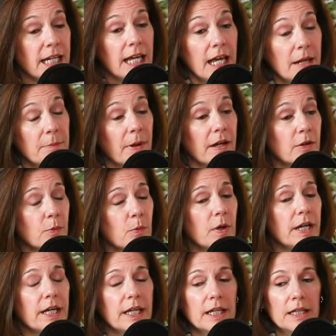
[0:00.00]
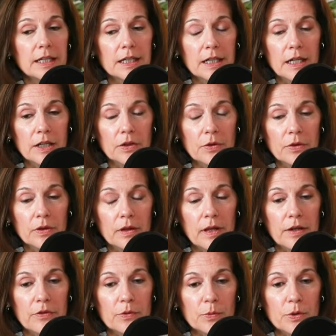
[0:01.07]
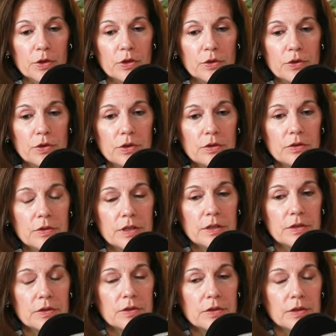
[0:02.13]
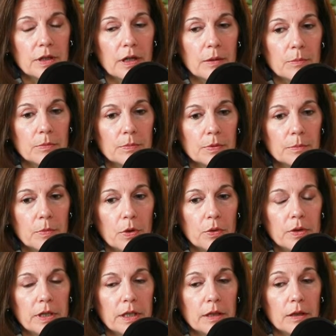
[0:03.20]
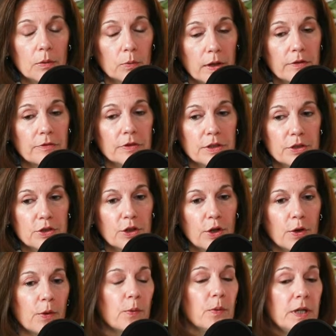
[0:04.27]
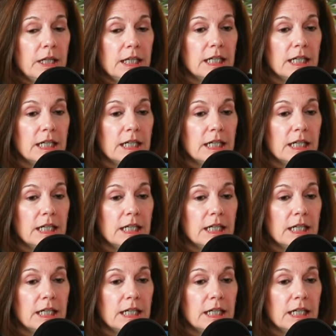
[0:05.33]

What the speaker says: And by the way, I know a lot of the work you do is promoting, rightfully so,